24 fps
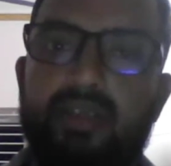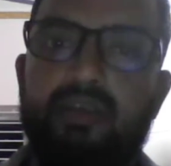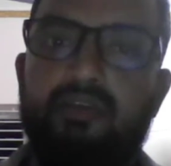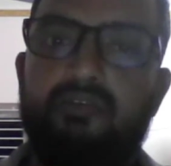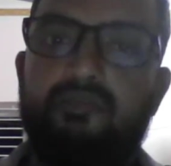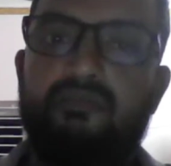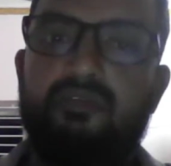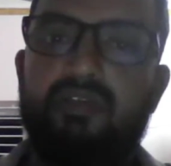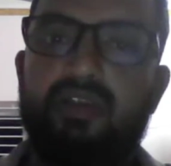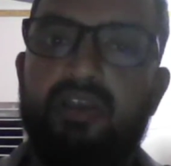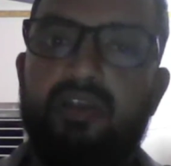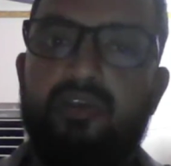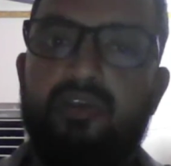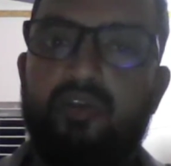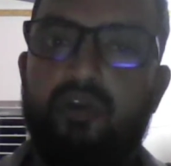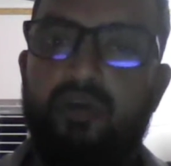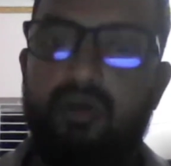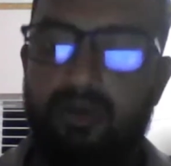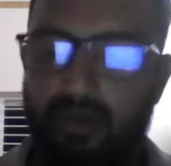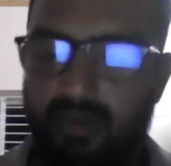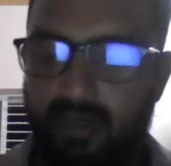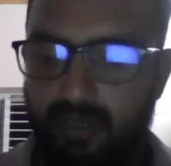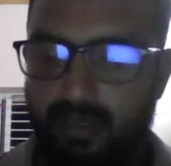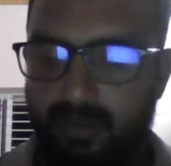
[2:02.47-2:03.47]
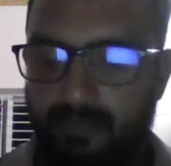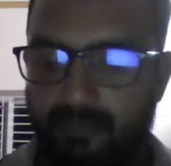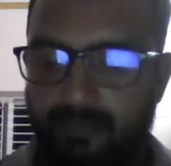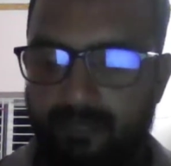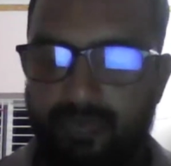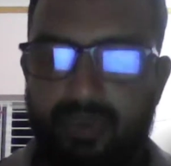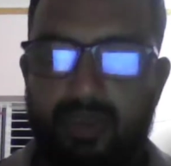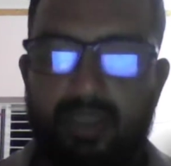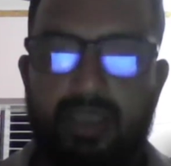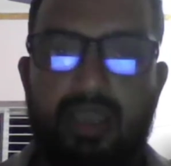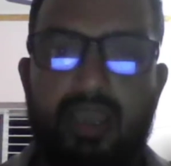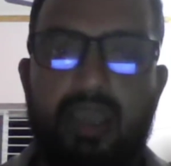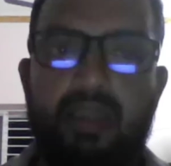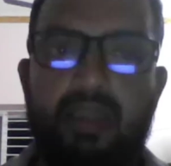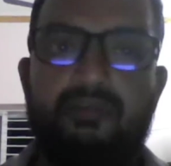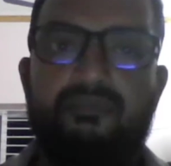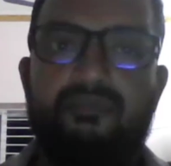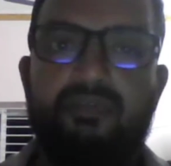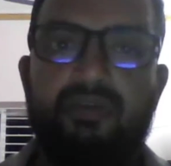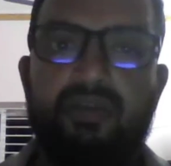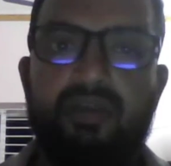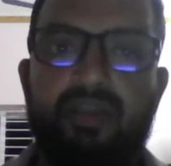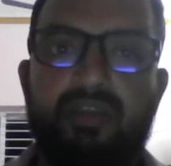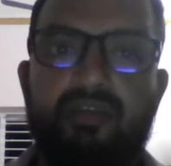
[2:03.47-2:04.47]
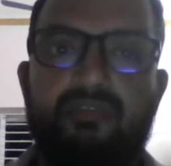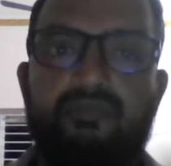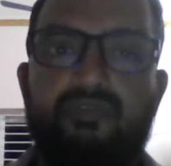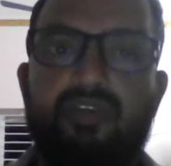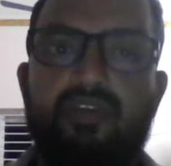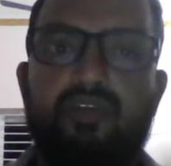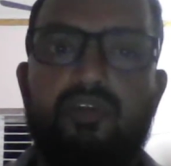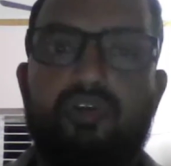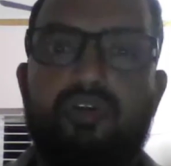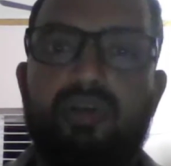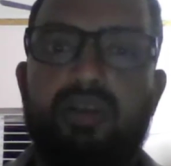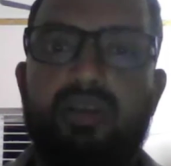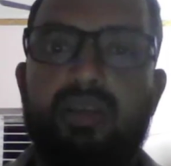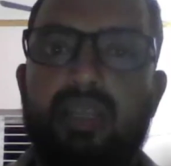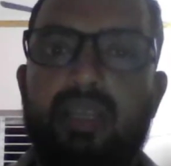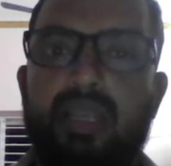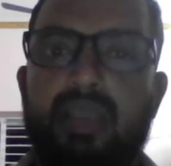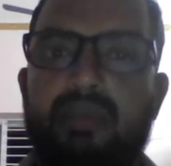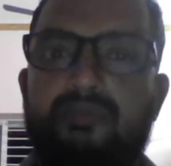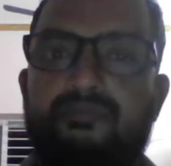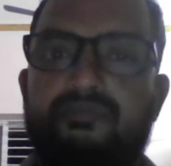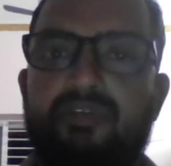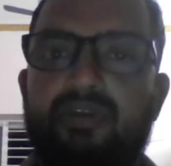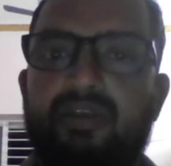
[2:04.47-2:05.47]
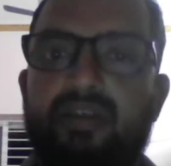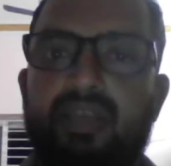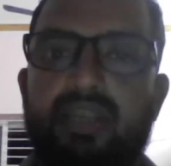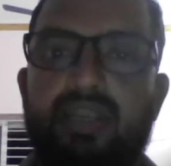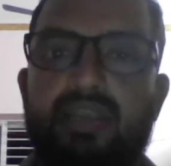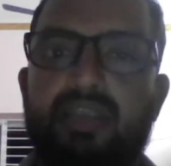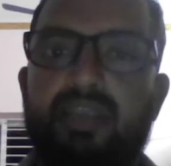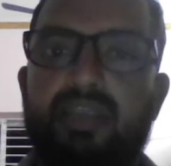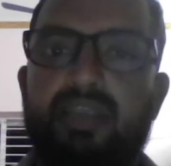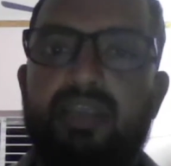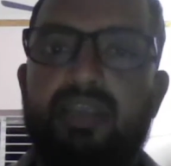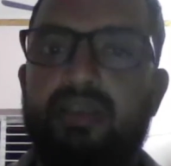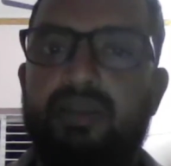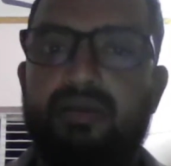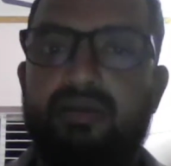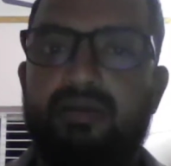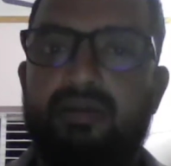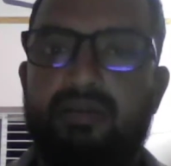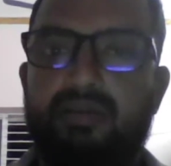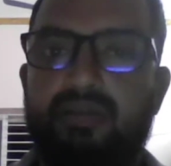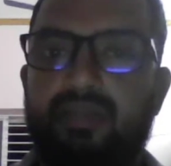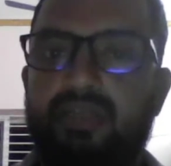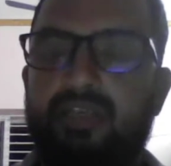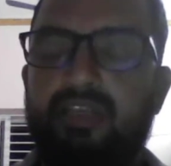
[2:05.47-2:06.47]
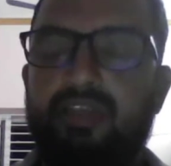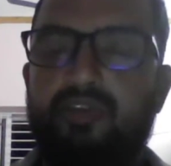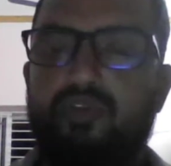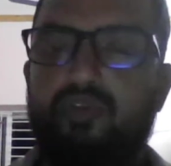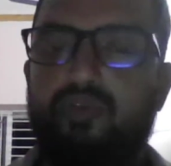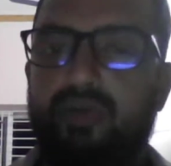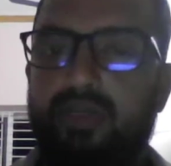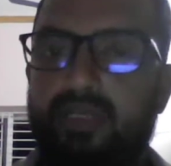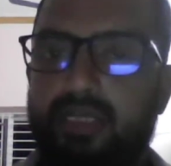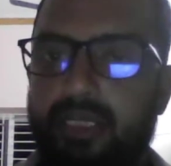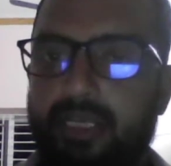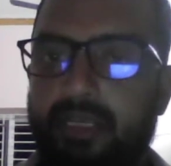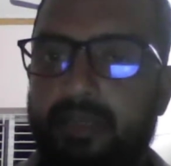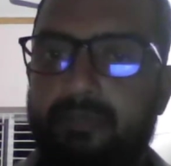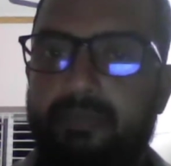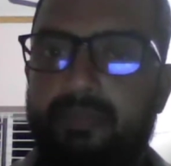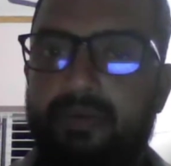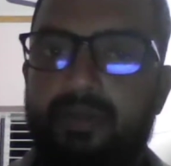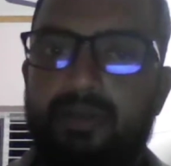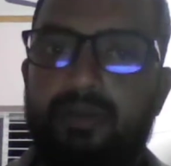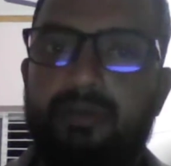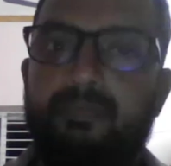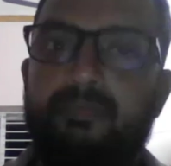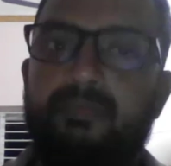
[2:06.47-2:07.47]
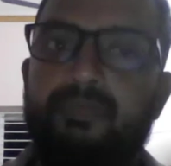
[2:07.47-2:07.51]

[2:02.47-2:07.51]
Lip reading: It will not affect any in your table.